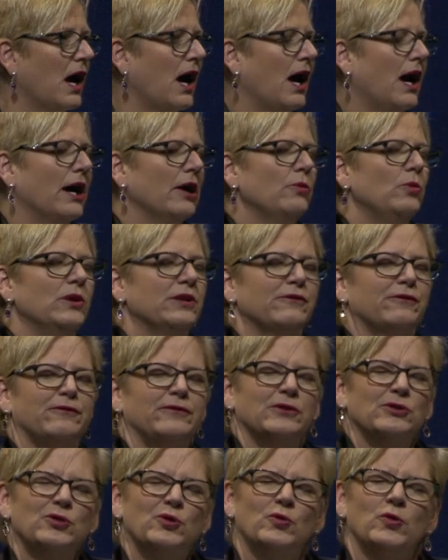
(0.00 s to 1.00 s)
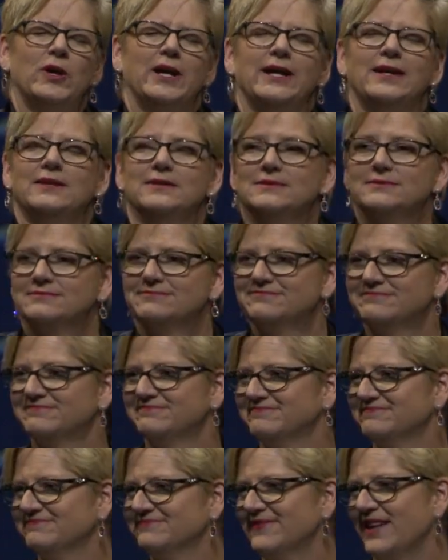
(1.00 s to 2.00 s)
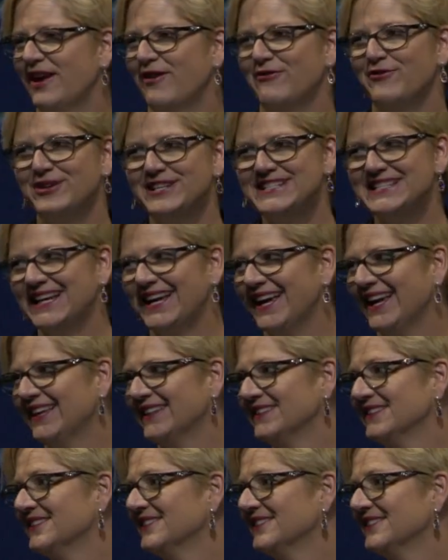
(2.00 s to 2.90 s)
I want to feel great every day.